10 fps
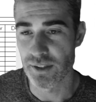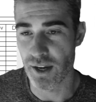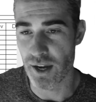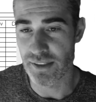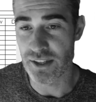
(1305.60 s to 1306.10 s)

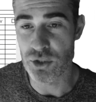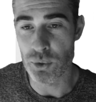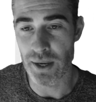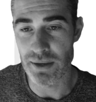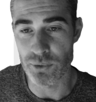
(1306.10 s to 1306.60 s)
they do
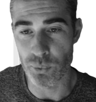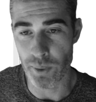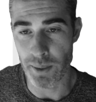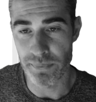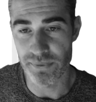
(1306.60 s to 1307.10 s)
have
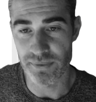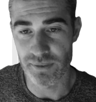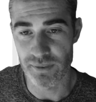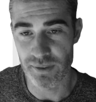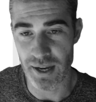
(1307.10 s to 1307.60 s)
grips
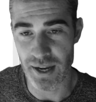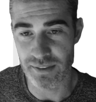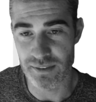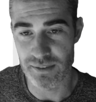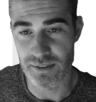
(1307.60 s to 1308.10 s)
at
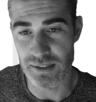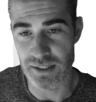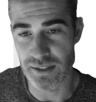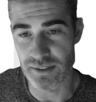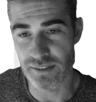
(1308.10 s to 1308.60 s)

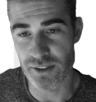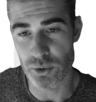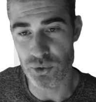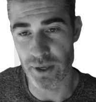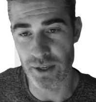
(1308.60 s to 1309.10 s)
these little
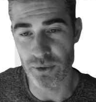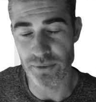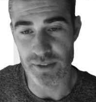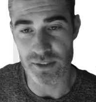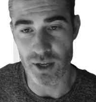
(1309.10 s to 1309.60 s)
triangles at
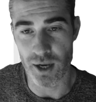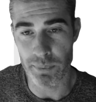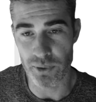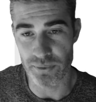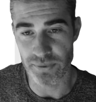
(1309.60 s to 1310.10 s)
the top of
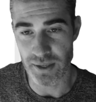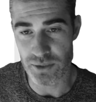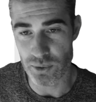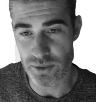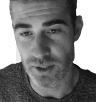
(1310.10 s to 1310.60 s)
your
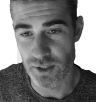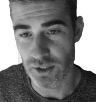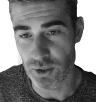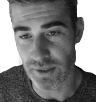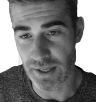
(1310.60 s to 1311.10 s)
schedules.
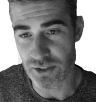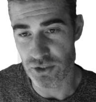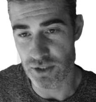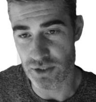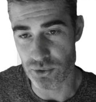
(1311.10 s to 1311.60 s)
You can actually
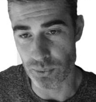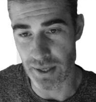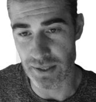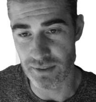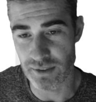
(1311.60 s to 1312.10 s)
just
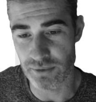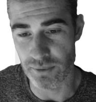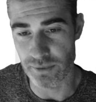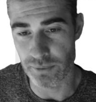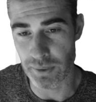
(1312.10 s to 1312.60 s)
drag these from
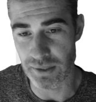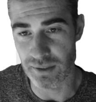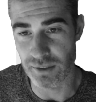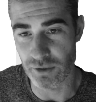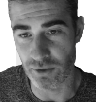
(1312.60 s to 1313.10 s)
this way
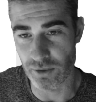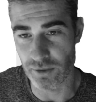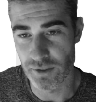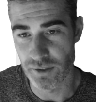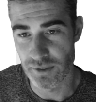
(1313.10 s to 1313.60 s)
here.
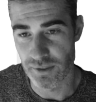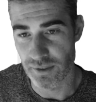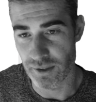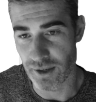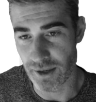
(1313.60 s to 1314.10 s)

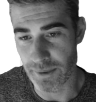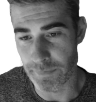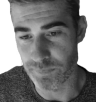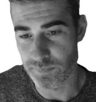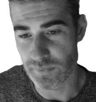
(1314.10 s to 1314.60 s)

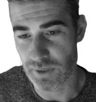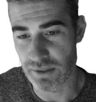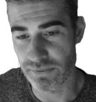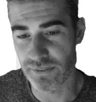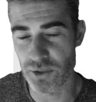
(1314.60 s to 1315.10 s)

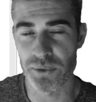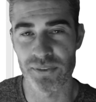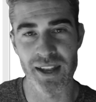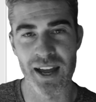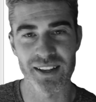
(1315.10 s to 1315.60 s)
If they're
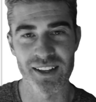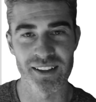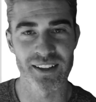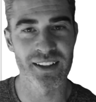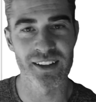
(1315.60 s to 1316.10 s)
stacking
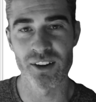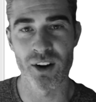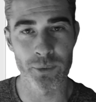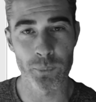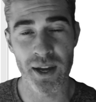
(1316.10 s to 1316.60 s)
in an
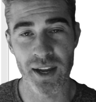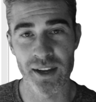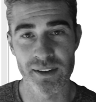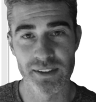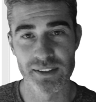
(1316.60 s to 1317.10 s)
odd
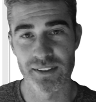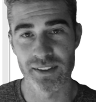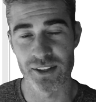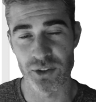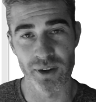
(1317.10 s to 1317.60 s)
way
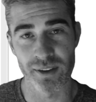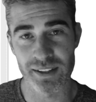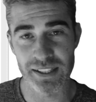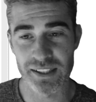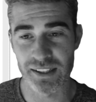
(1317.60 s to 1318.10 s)
and you're not
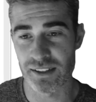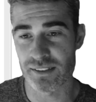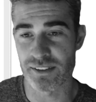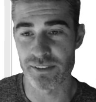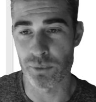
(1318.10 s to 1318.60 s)
liking it,
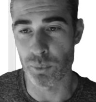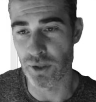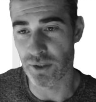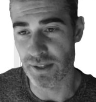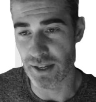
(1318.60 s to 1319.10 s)
this is where you
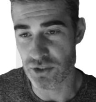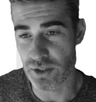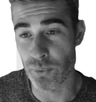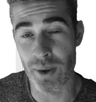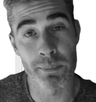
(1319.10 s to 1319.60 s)
can actually
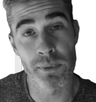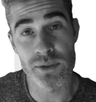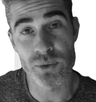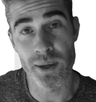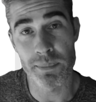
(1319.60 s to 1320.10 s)
grab those
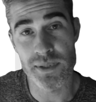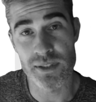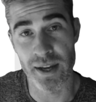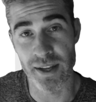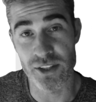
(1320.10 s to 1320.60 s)
grips
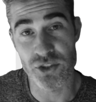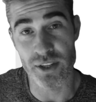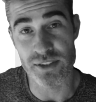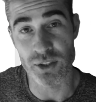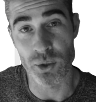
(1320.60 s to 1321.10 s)
and
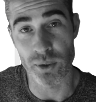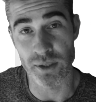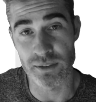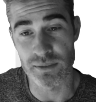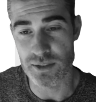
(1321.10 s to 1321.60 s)
adjust
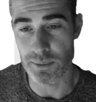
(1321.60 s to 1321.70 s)
according to make